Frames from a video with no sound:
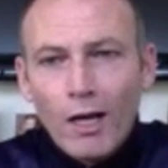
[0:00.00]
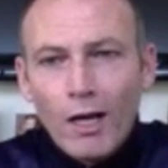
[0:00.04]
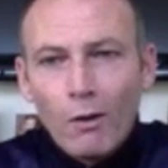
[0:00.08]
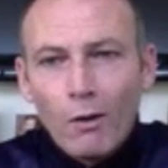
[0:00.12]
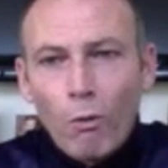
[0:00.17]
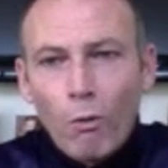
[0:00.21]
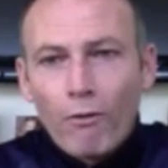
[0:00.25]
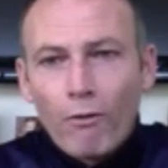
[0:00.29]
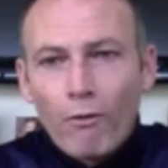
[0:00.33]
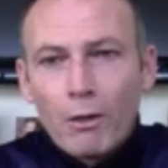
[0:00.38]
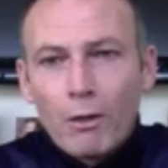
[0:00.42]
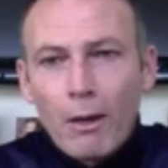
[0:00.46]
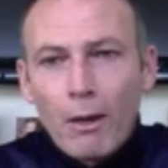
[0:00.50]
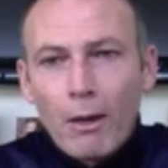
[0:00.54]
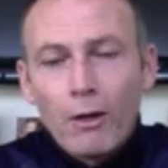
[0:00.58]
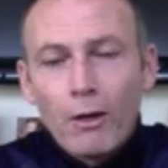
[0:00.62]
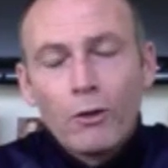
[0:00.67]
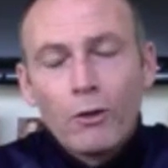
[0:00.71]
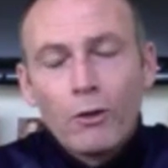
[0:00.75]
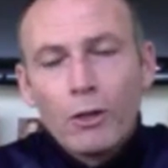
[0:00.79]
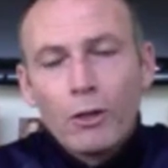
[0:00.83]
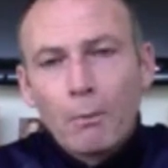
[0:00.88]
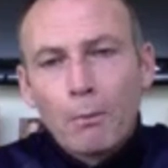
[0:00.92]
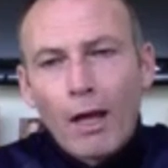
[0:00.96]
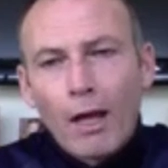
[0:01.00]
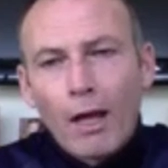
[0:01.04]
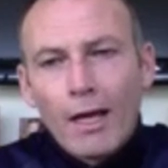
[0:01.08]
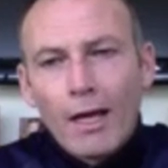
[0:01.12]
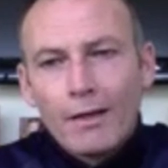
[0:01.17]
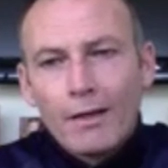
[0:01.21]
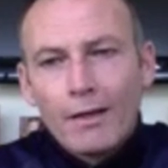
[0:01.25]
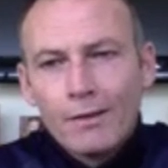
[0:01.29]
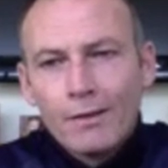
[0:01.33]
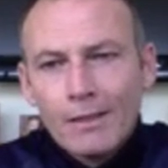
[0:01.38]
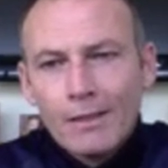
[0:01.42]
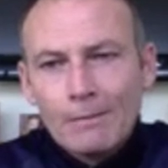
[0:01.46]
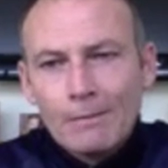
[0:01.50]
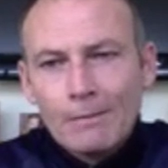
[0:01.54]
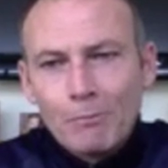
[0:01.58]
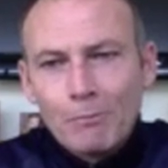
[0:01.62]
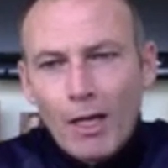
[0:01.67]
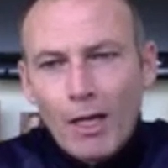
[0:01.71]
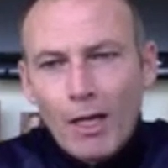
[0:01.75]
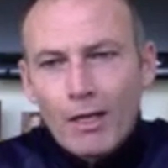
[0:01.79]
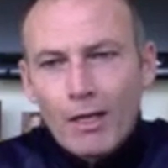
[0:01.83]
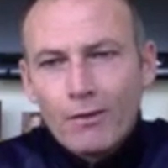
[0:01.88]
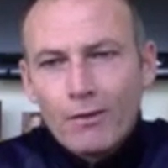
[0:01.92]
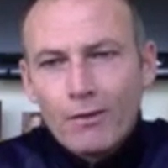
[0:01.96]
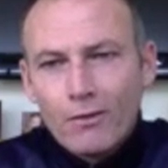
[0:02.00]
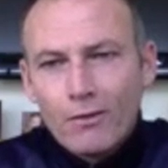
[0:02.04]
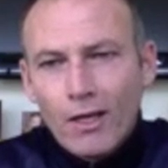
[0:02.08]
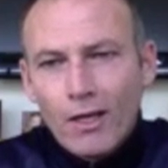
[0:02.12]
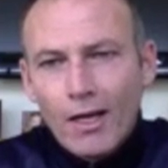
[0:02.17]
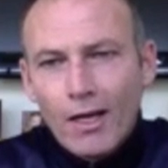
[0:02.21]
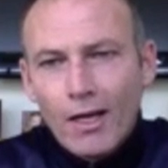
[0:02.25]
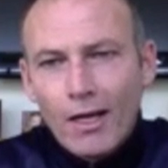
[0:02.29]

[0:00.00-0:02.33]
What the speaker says: worry about who you're playing. And